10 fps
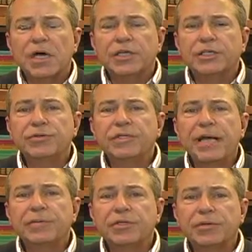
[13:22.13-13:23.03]
She was
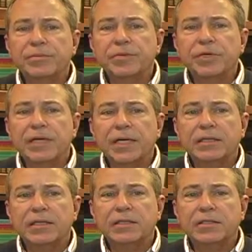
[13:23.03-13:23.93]
able to
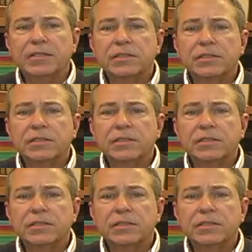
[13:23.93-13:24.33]
communicate this